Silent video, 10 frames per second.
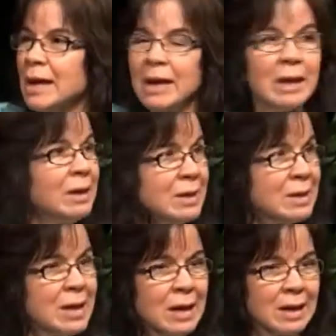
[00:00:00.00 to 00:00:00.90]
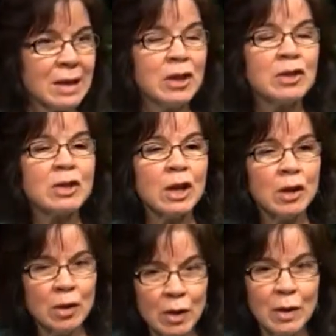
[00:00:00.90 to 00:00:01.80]
You didn't see anything. You just
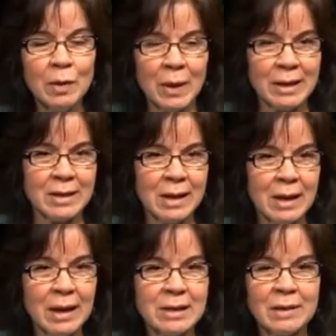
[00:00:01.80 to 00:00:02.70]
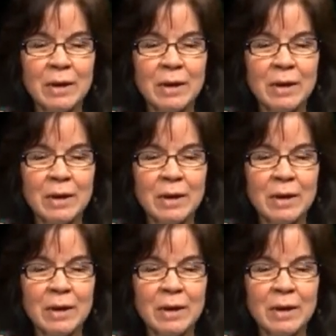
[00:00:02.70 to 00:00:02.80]
knew it because